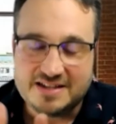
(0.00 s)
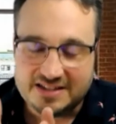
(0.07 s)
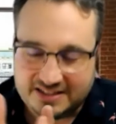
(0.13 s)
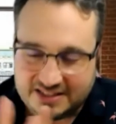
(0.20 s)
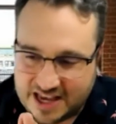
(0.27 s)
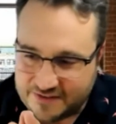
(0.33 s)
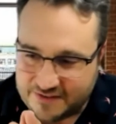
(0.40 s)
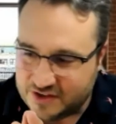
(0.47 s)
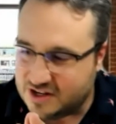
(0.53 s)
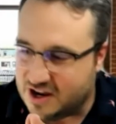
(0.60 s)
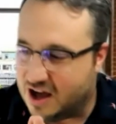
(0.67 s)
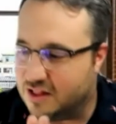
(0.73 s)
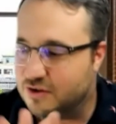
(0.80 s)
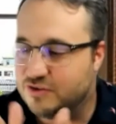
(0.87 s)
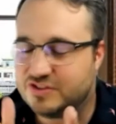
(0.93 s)

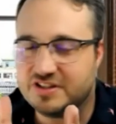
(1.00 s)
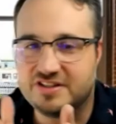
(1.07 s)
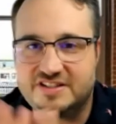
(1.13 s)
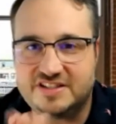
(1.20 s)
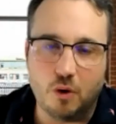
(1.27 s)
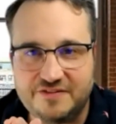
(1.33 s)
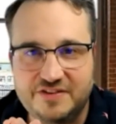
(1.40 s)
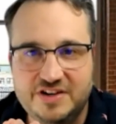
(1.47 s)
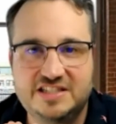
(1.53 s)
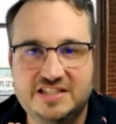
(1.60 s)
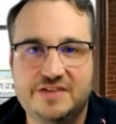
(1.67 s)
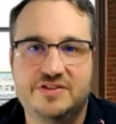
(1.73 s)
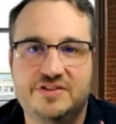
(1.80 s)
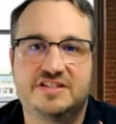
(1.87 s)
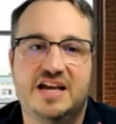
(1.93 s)

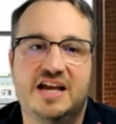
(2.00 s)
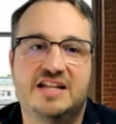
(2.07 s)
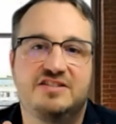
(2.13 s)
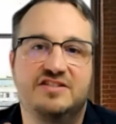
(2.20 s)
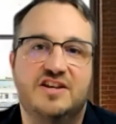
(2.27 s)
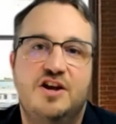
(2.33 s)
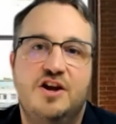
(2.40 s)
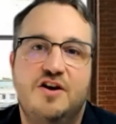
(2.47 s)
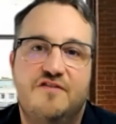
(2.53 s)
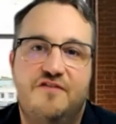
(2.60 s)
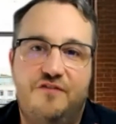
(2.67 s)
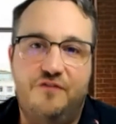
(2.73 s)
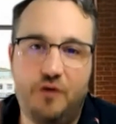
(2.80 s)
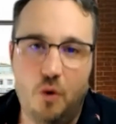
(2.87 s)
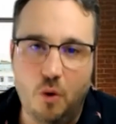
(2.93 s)
$7.77
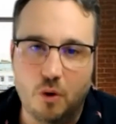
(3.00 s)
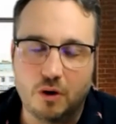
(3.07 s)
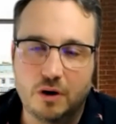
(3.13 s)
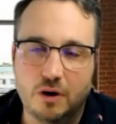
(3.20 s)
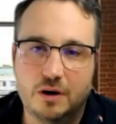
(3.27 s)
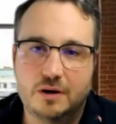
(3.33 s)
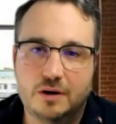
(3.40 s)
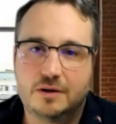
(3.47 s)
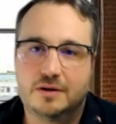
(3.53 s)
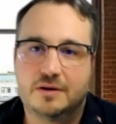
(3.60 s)
for